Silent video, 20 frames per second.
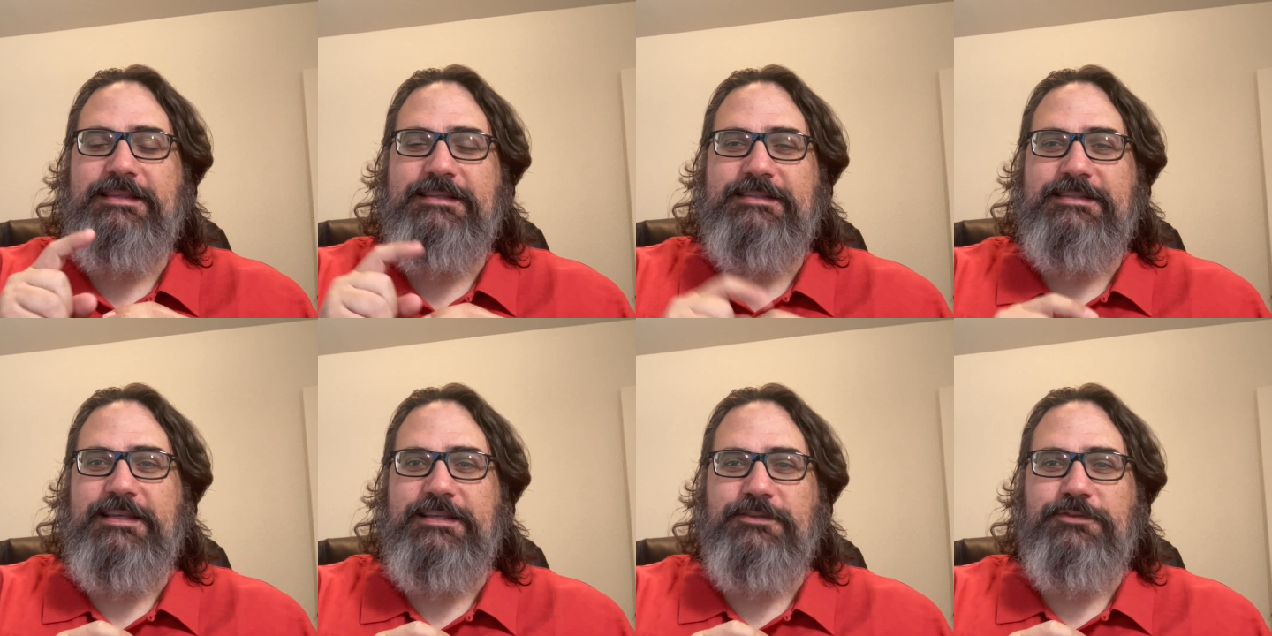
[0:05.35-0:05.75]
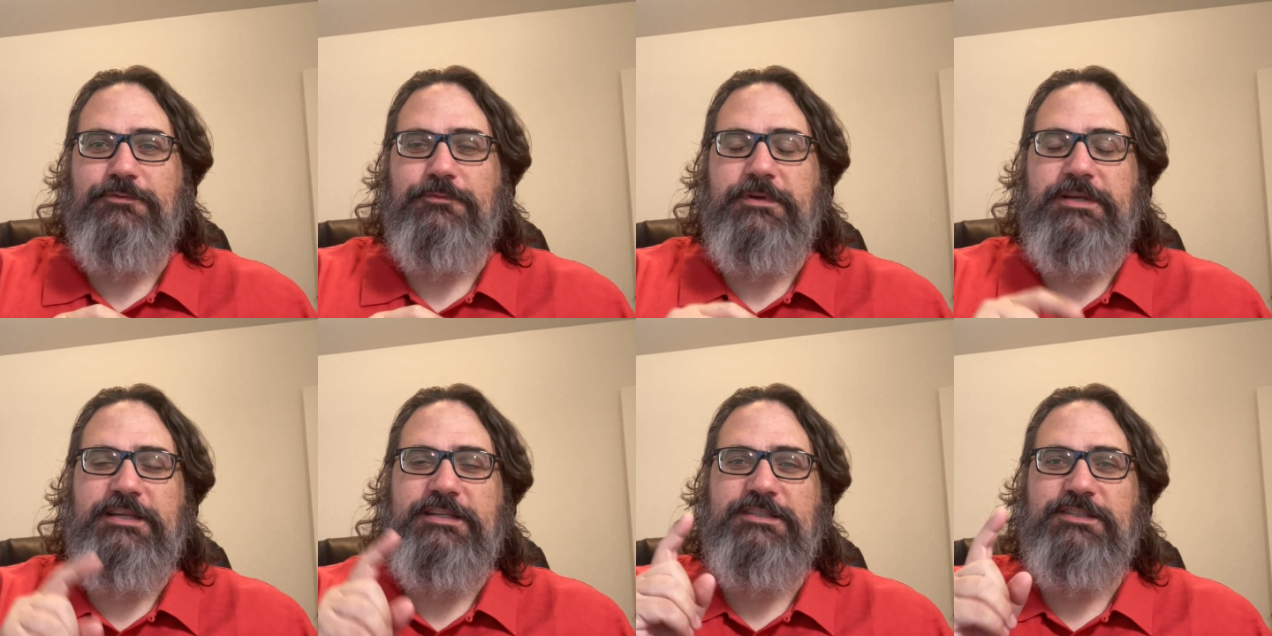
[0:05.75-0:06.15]

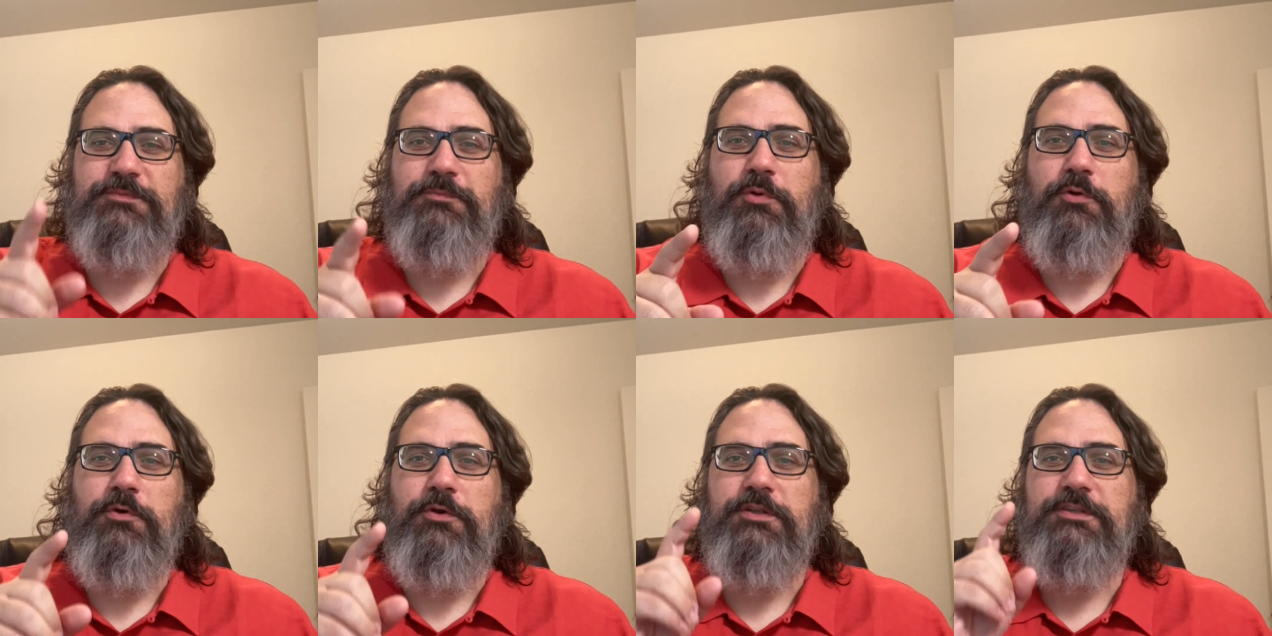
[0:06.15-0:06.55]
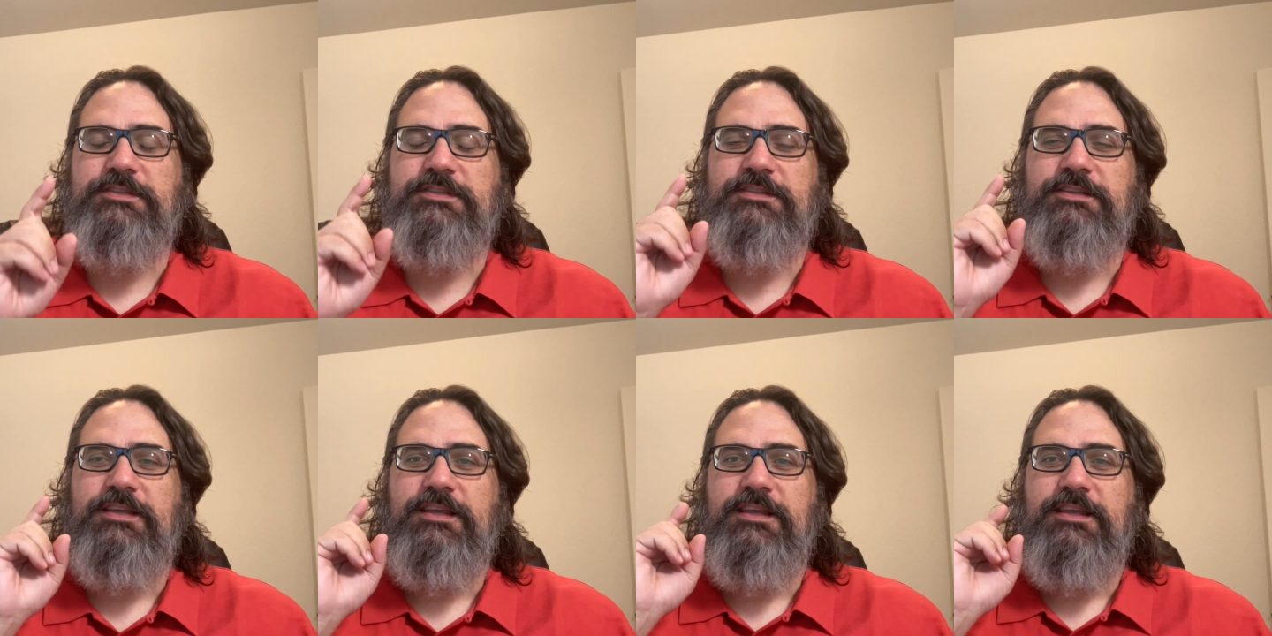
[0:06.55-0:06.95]
century
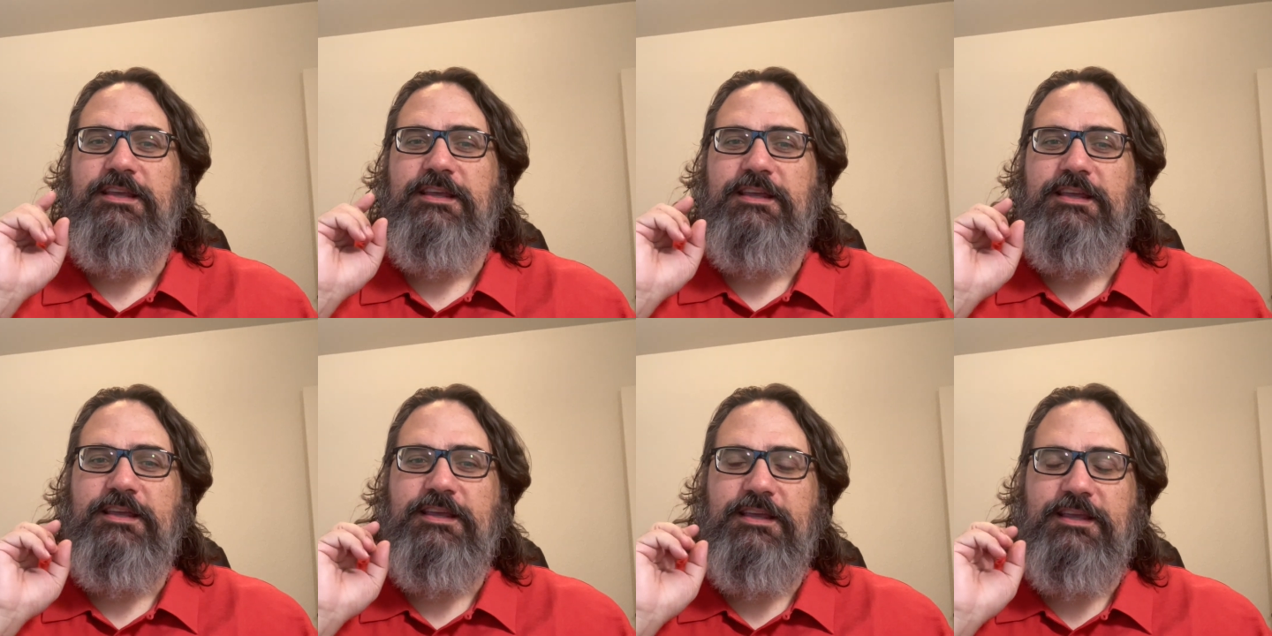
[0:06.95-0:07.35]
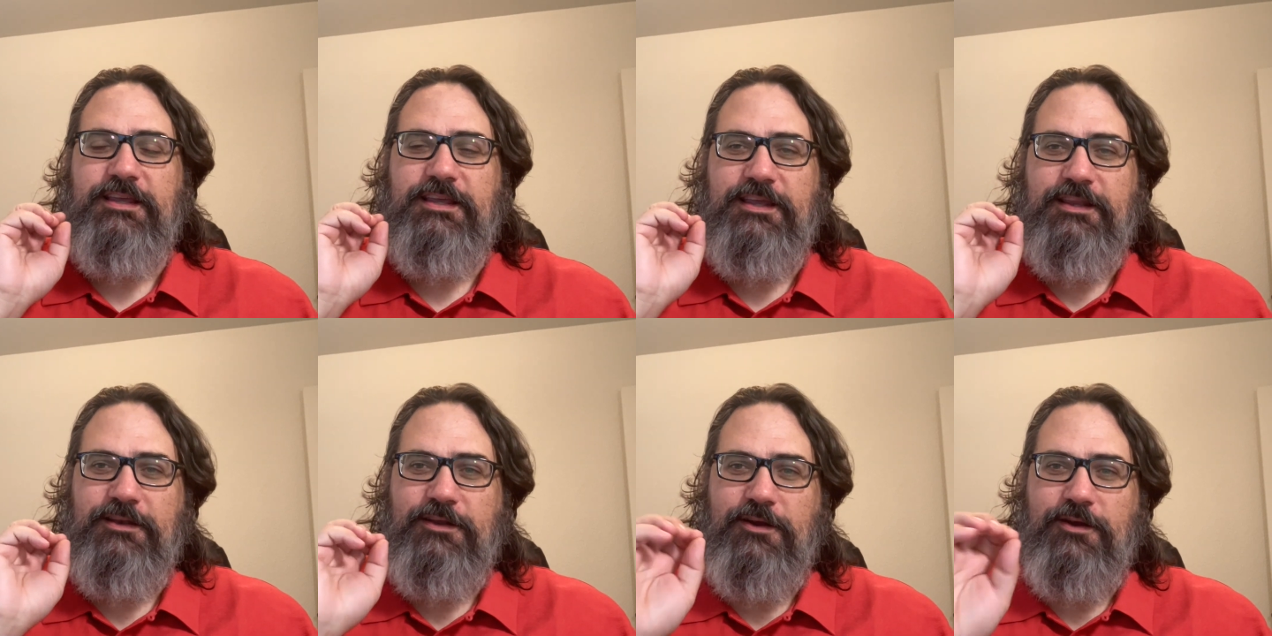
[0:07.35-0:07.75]
sports
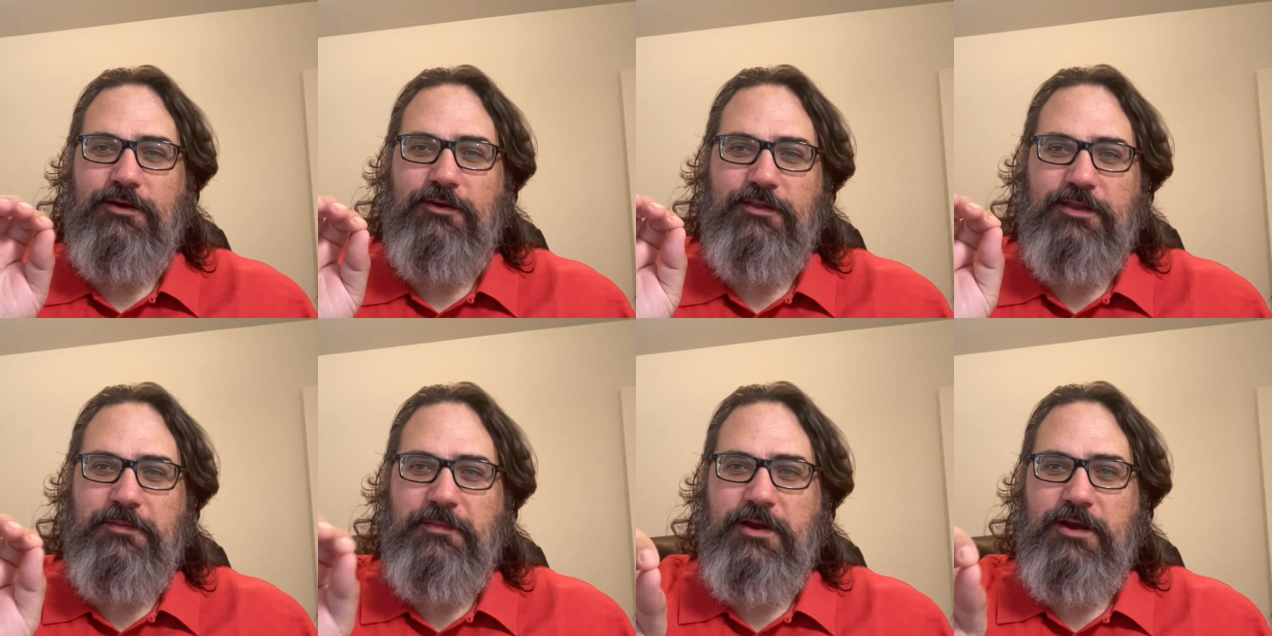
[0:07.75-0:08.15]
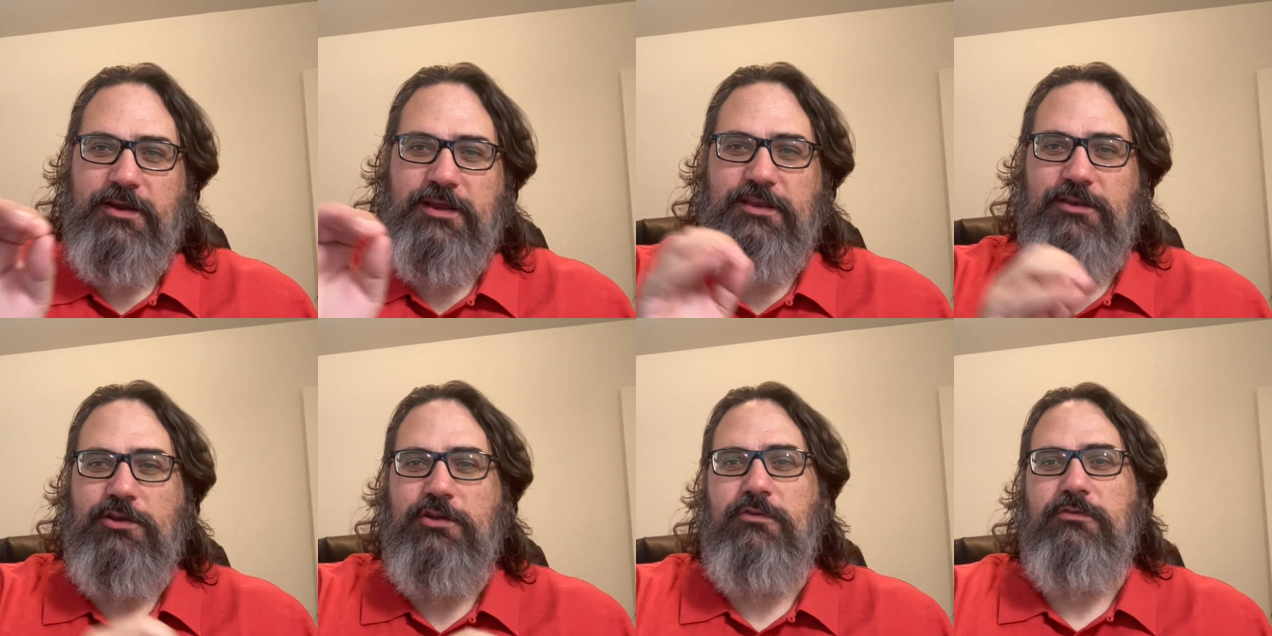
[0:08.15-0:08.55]
in early
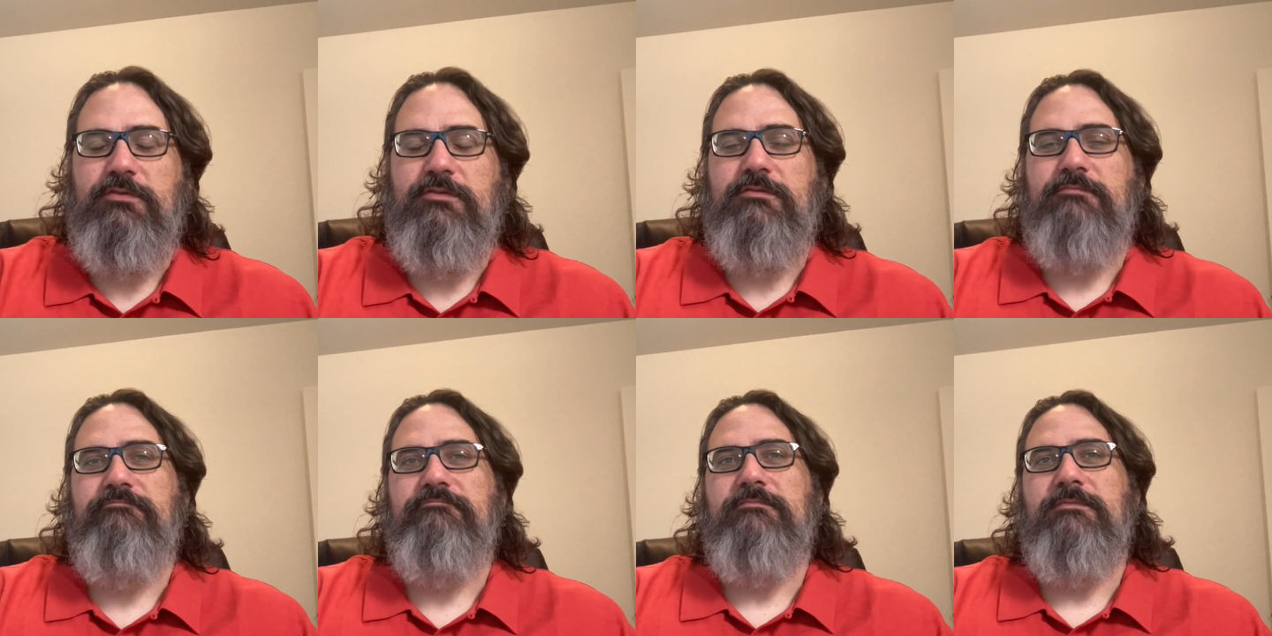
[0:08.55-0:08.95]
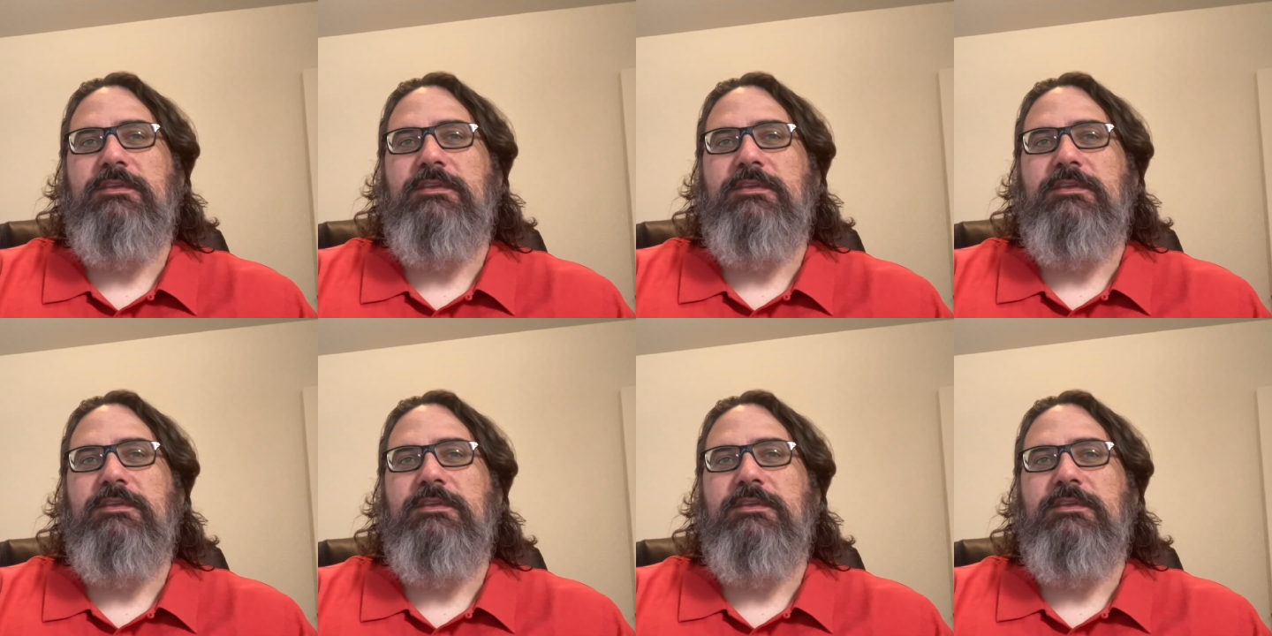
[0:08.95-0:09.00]
American youth.